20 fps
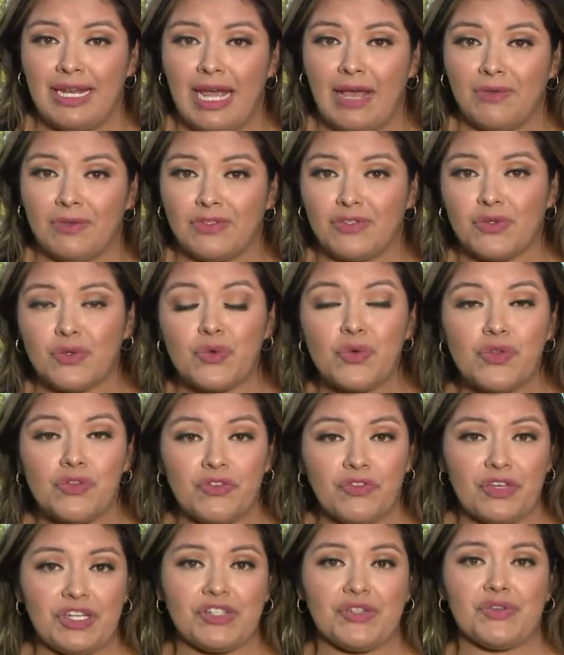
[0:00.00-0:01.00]
Now, the school
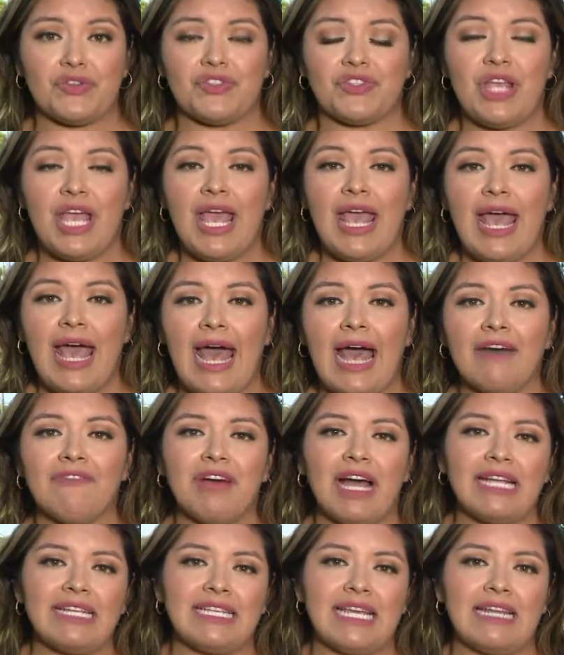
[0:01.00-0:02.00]
officials have
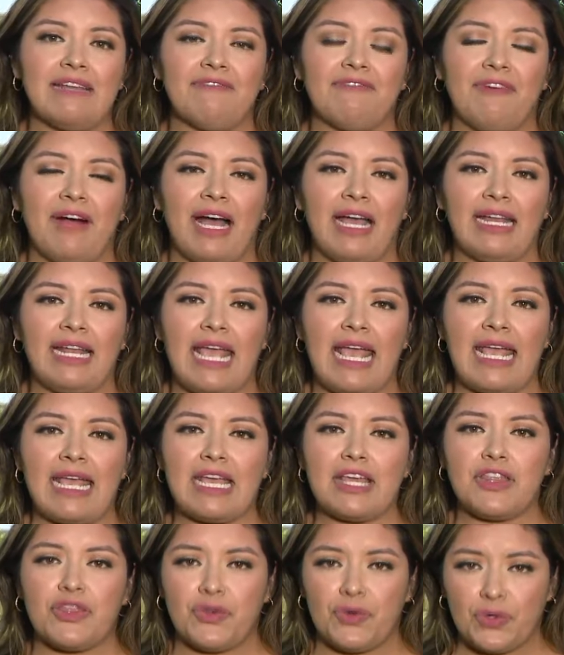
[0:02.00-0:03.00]
identified
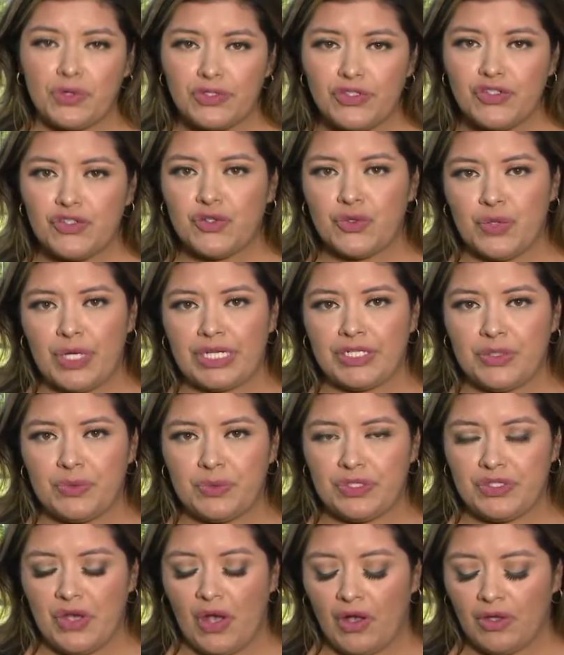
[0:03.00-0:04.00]
a third student who
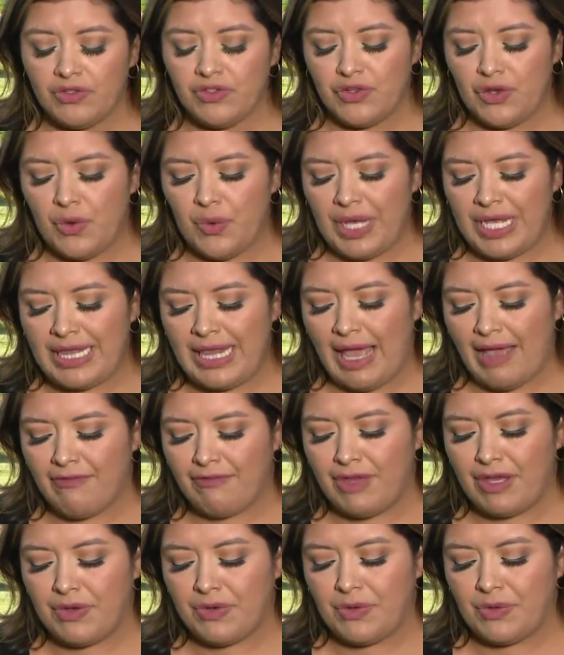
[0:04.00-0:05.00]
was also in that
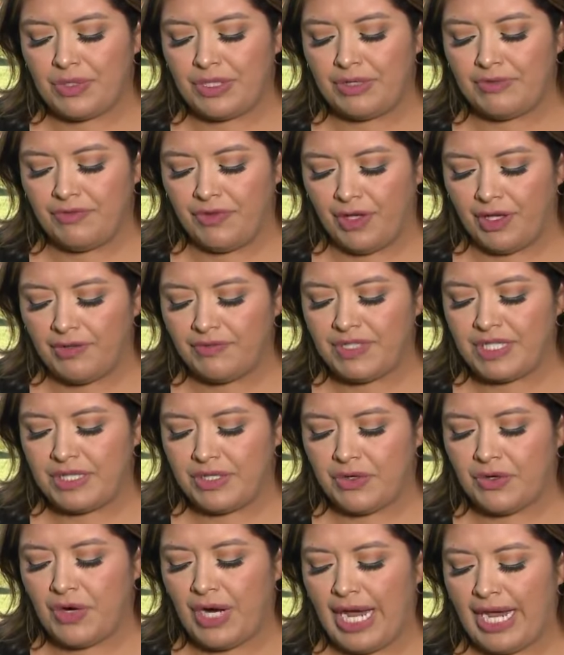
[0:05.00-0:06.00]
vehicle and involved in
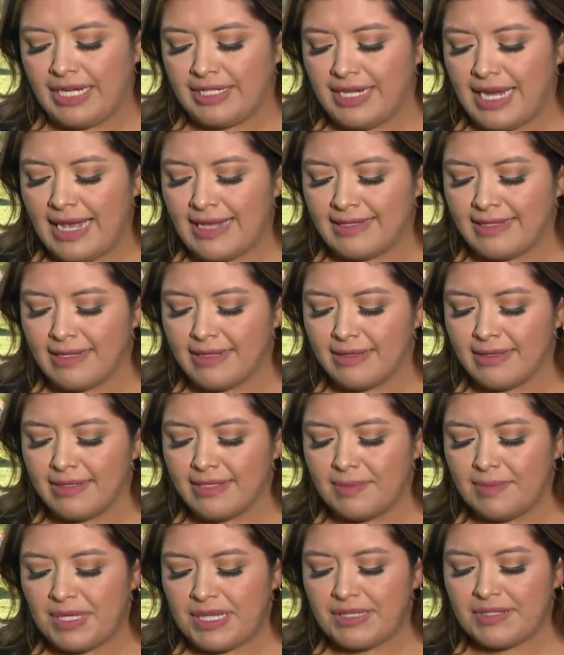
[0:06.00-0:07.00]
the crash as
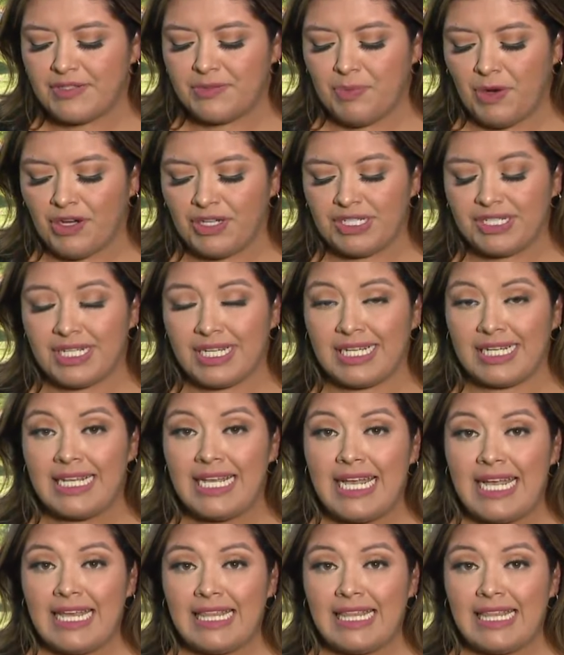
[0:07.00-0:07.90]
Elizabeth Esparza.